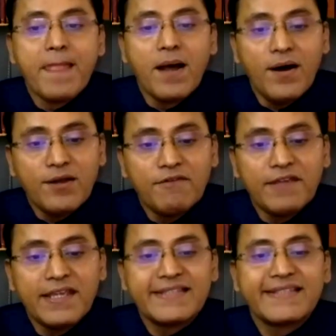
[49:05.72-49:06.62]

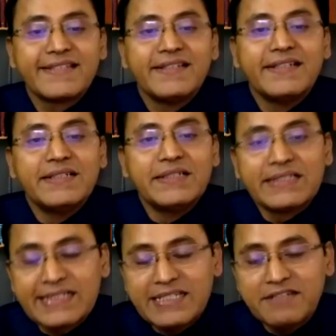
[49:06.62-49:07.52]
always
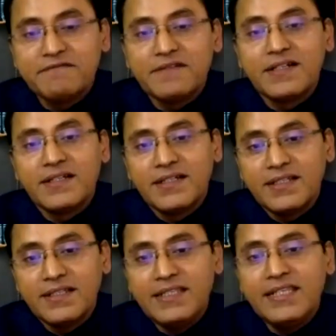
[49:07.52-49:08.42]
give
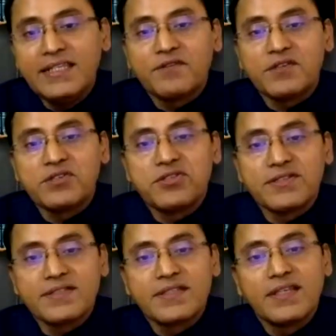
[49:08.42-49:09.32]
leading questions
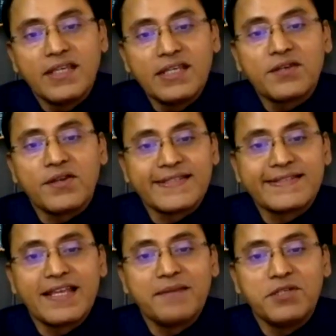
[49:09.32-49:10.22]
in
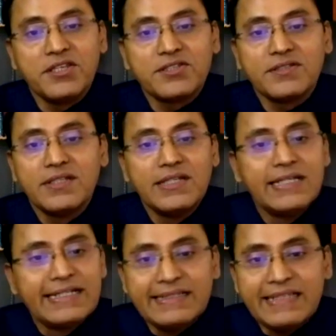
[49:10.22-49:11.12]
cross-examination
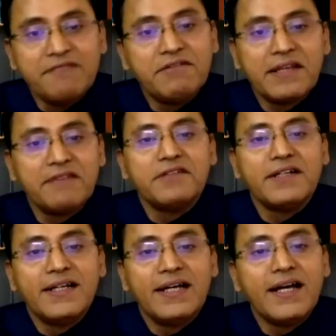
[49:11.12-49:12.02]
never ever
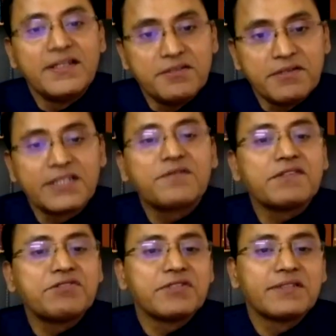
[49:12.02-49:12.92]
a direct
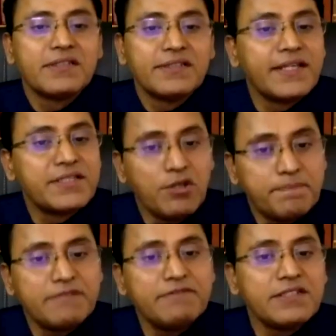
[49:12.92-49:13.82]
question that's your
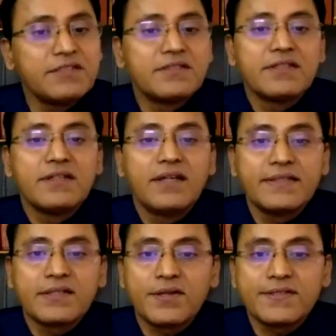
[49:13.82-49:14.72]
privilege as a
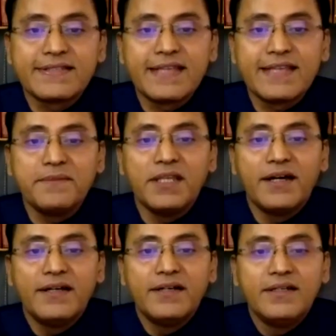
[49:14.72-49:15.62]
cross-examiner
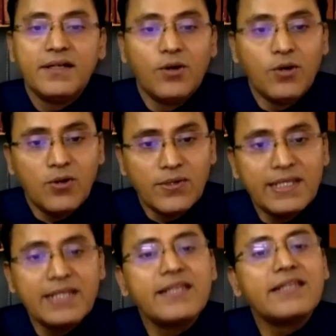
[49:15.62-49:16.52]
only
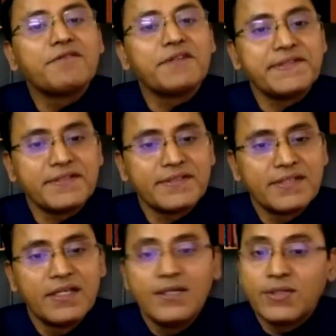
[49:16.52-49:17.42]
leading questions
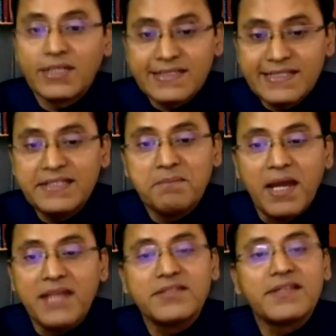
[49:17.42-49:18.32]
you can see the
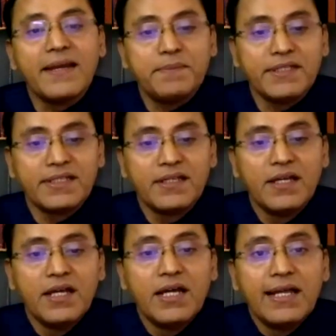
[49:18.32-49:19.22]
magic happen
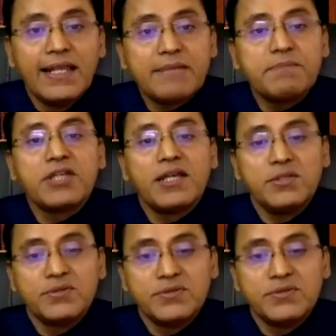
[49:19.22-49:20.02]
let me tell you